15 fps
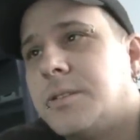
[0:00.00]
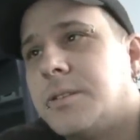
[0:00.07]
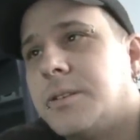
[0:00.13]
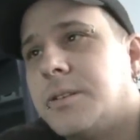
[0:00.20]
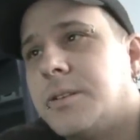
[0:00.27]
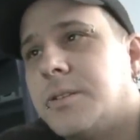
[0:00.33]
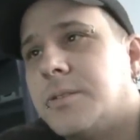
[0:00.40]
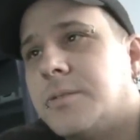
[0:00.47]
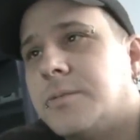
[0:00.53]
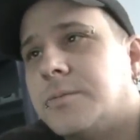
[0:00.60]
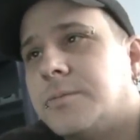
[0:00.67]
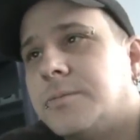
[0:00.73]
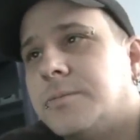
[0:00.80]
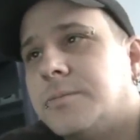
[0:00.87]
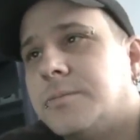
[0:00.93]
you know,
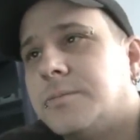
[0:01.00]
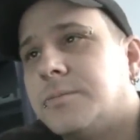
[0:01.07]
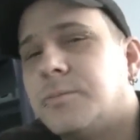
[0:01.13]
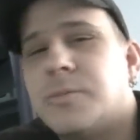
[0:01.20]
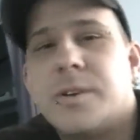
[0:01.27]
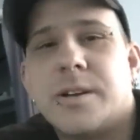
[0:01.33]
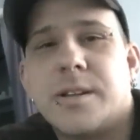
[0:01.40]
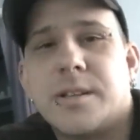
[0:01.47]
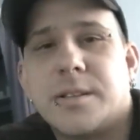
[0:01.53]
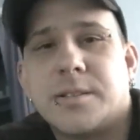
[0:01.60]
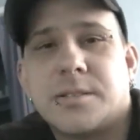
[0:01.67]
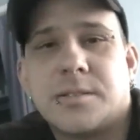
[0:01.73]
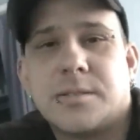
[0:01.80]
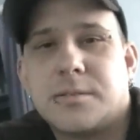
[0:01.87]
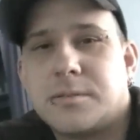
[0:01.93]
what
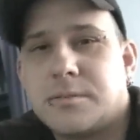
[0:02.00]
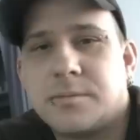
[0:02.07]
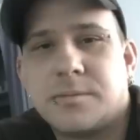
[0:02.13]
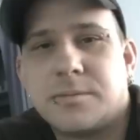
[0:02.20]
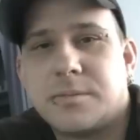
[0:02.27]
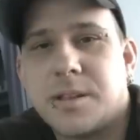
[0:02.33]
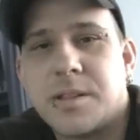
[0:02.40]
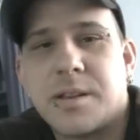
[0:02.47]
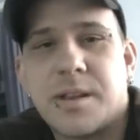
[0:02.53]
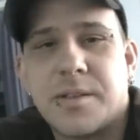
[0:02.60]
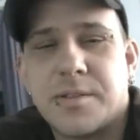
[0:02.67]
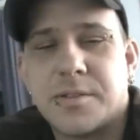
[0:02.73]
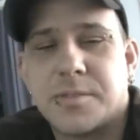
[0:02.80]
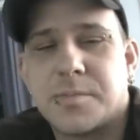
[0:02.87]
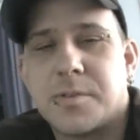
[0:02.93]
is? Nothing out
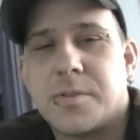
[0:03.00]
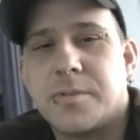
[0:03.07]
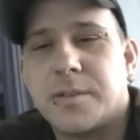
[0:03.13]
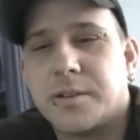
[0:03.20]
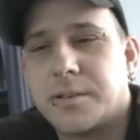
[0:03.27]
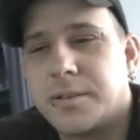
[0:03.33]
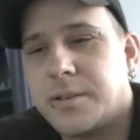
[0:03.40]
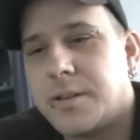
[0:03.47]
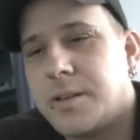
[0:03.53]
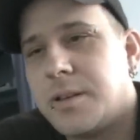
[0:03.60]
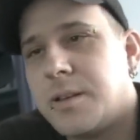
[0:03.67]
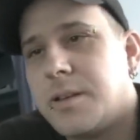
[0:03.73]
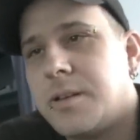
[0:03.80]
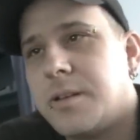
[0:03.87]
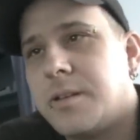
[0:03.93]
there is perfect.
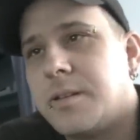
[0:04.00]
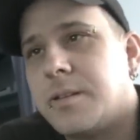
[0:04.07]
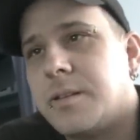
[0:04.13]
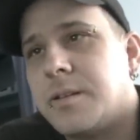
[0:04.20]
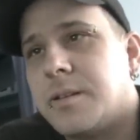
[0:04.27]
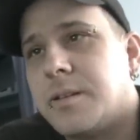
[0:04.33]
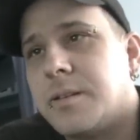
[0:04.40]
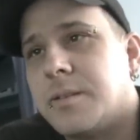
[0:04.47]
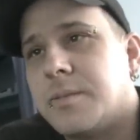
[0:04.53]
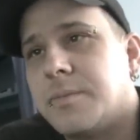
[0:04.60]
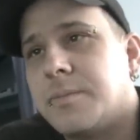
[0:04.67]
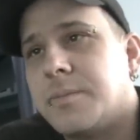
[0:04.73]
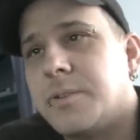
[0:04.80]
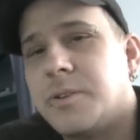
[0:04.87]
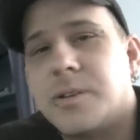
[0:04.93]

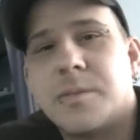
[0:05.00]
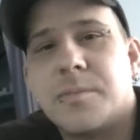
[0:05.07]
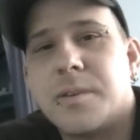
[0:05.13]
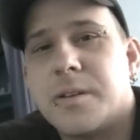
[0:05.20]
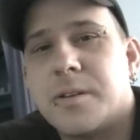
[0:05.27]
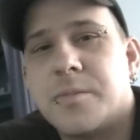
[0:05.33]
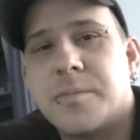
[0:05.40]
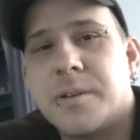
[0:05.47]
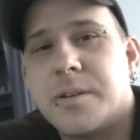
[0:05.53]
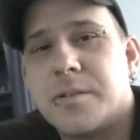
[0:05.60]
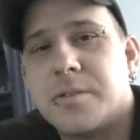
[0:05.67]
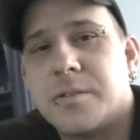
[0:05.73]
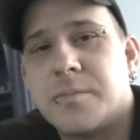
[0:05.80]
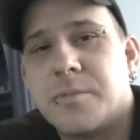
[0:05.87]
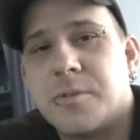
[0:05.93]
You'll get better and
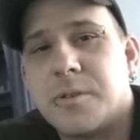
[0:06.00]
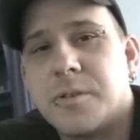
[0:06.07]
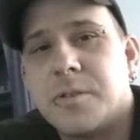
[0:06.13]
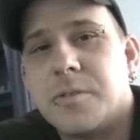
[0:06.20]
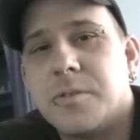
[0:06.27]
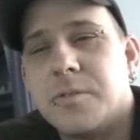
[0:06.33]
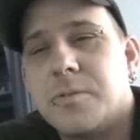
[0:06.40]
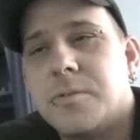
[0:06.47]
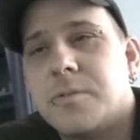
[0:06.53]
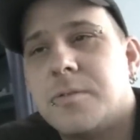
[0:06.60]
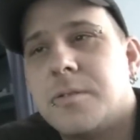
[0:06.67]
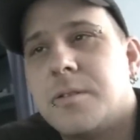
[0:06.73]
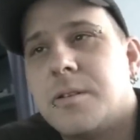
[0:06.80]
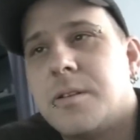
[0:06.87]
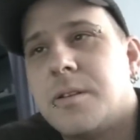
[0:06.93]
better the more you do.
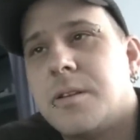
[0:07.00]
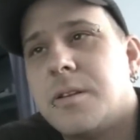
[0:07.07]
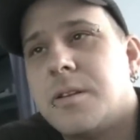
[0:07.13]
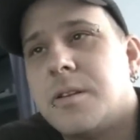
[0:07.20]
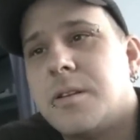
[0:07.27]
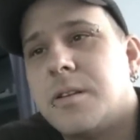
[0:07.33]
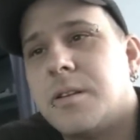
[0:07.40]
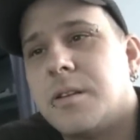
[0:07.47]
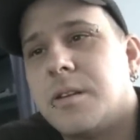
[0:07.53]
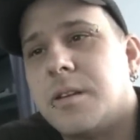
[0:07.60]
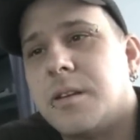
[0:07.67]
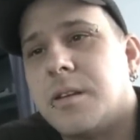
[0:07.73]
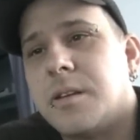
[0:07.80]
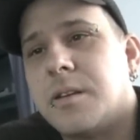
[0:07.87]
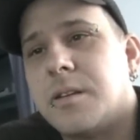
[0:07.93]

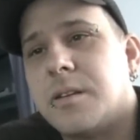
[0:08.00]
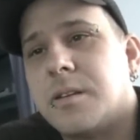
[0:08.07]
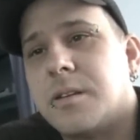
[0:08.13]
And